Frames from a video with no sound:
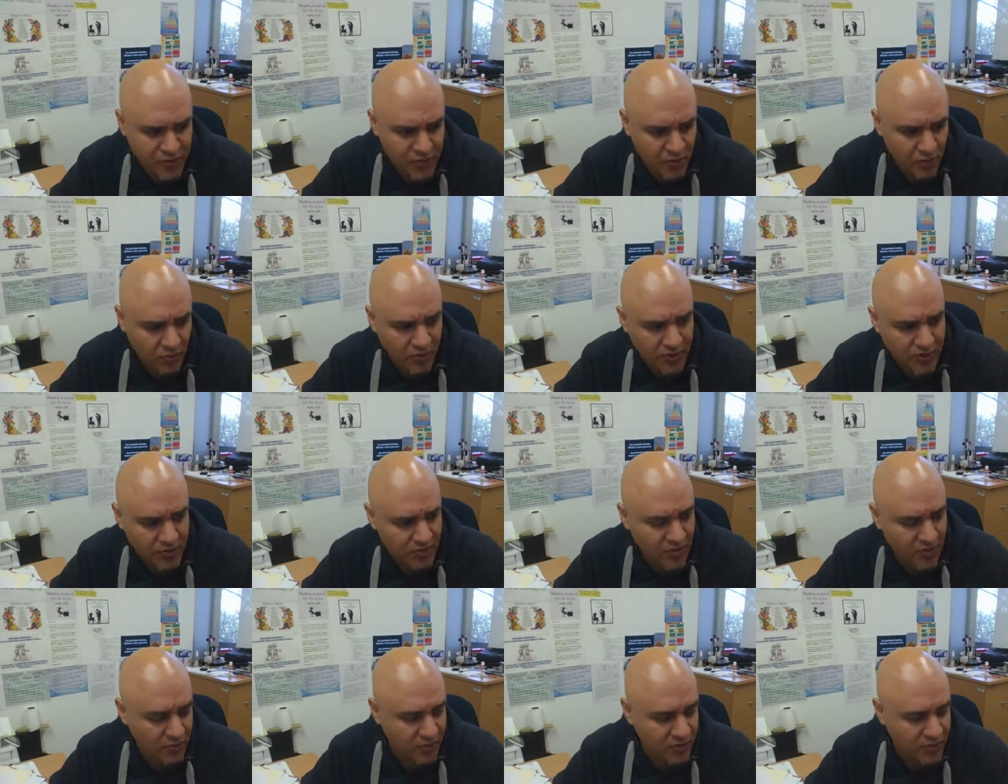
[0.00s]
So,
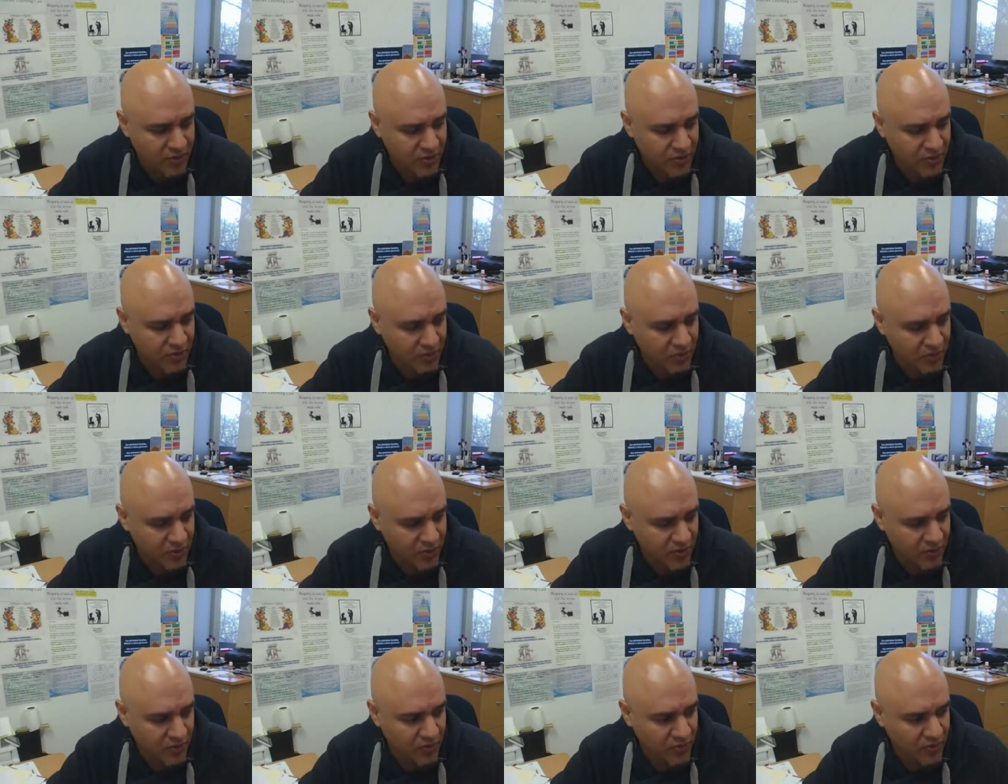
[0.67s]
which one would you
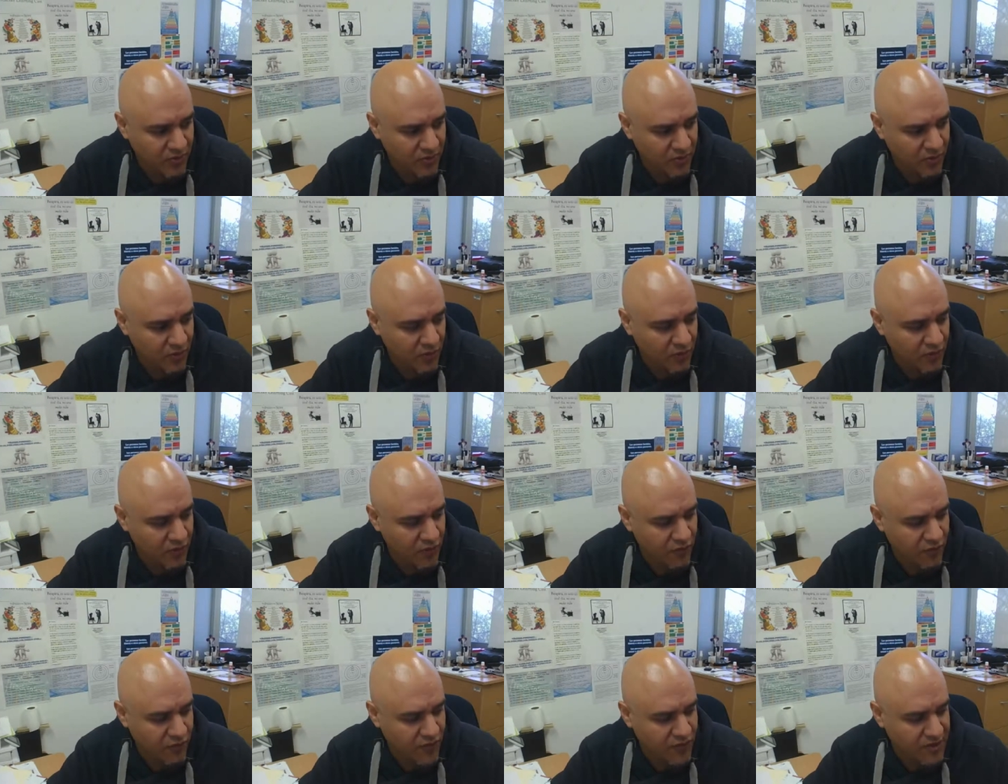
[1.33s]
would you go
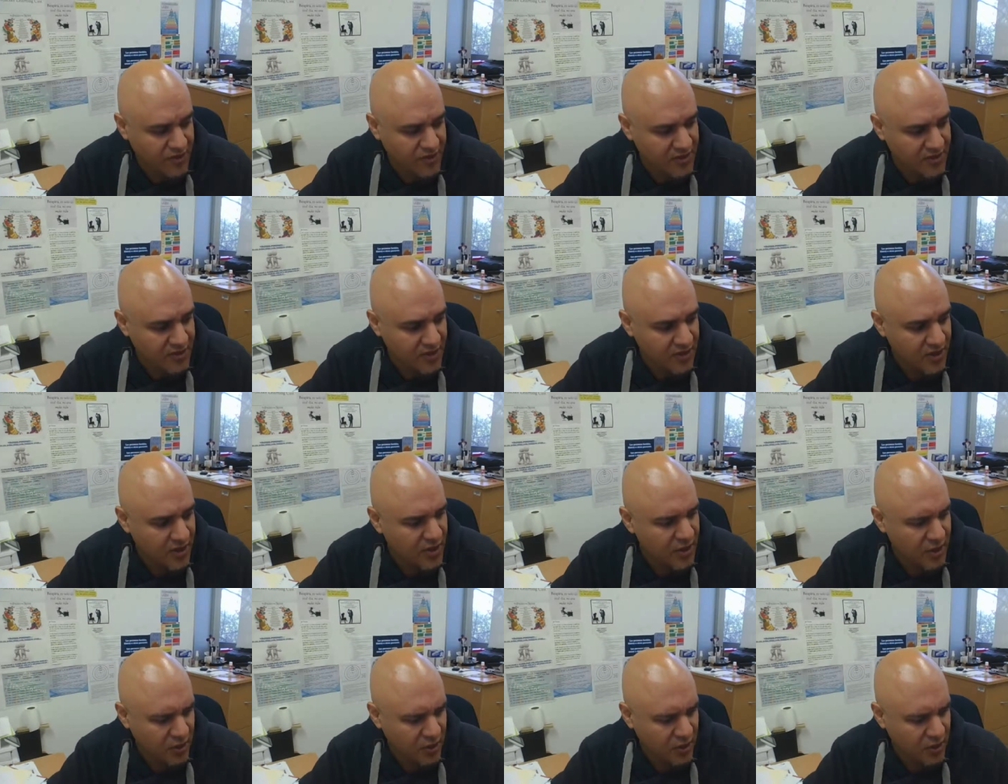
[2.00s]
for first?